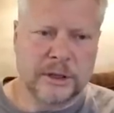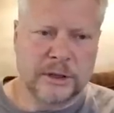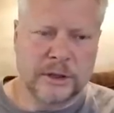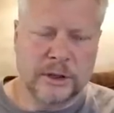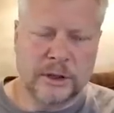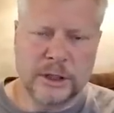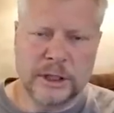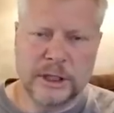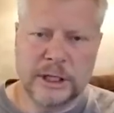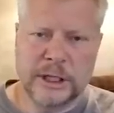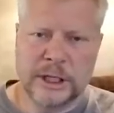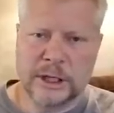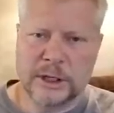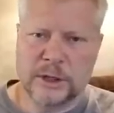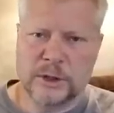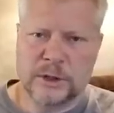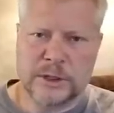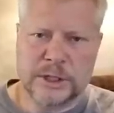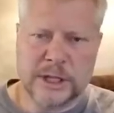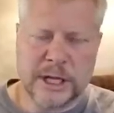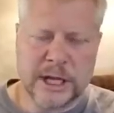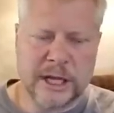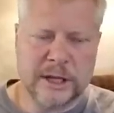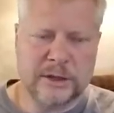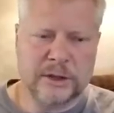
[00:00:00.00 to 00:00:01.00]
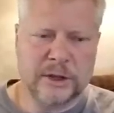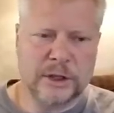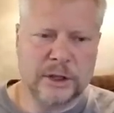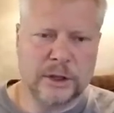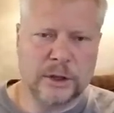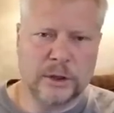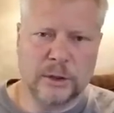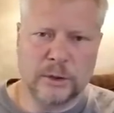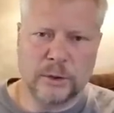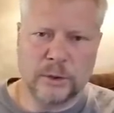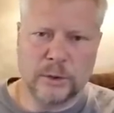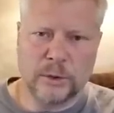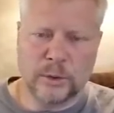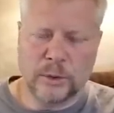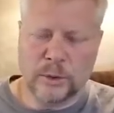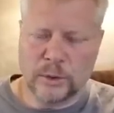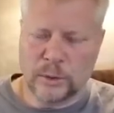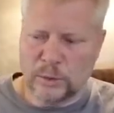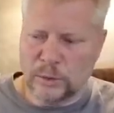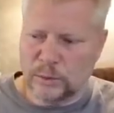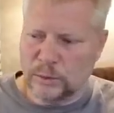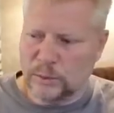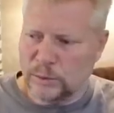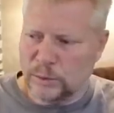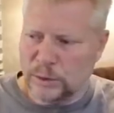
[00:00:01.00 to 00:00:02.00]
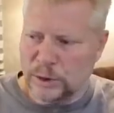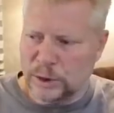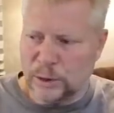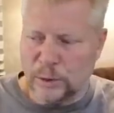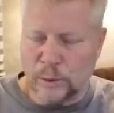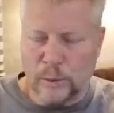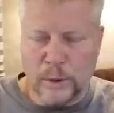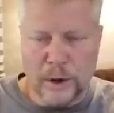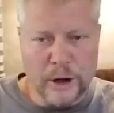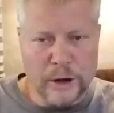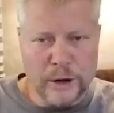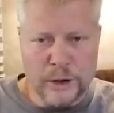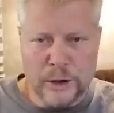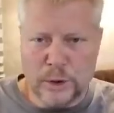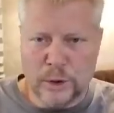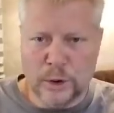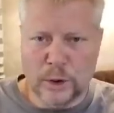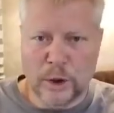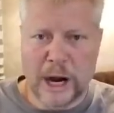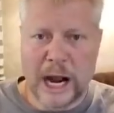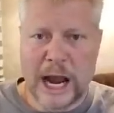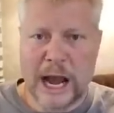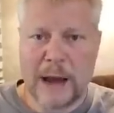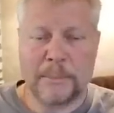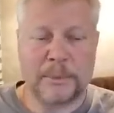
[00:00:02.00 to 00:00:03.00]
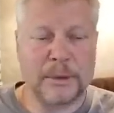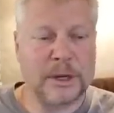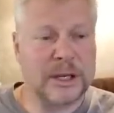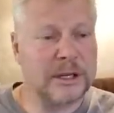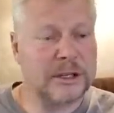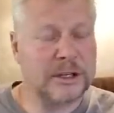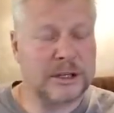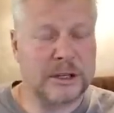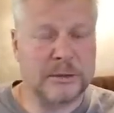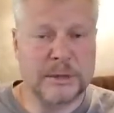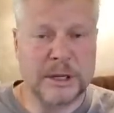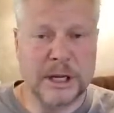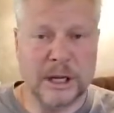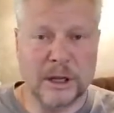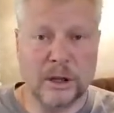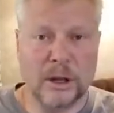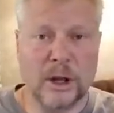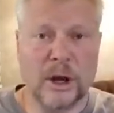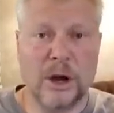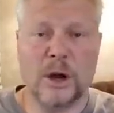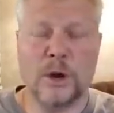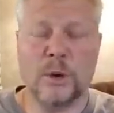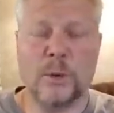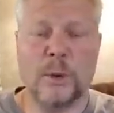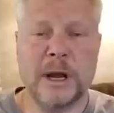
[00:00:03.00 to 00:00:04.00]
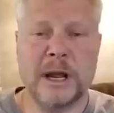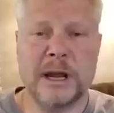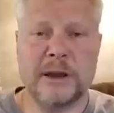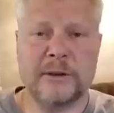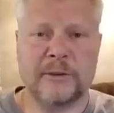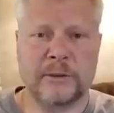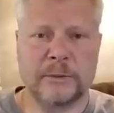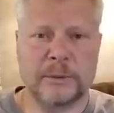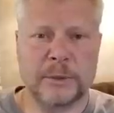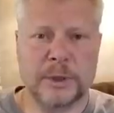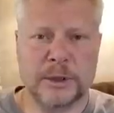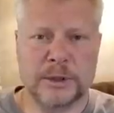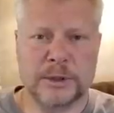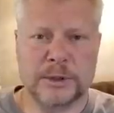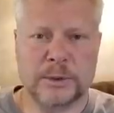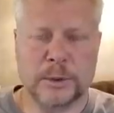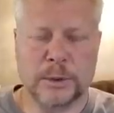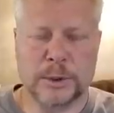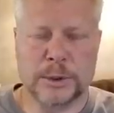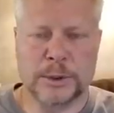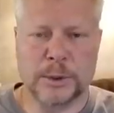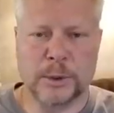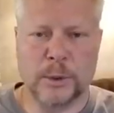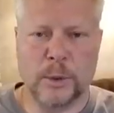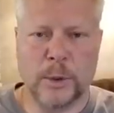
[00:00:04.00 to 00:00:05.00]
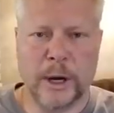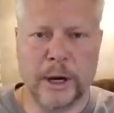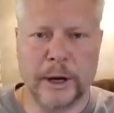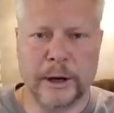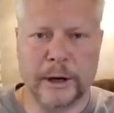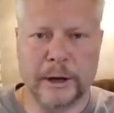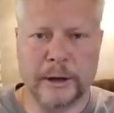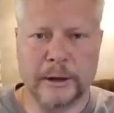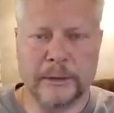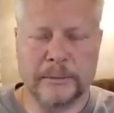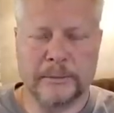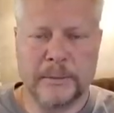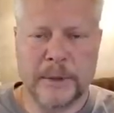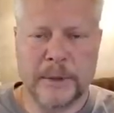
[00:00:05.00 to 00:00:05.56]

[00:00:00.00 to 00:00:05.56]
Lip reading: You need to understand that you know, where you crap needs to be a long way from your source of water.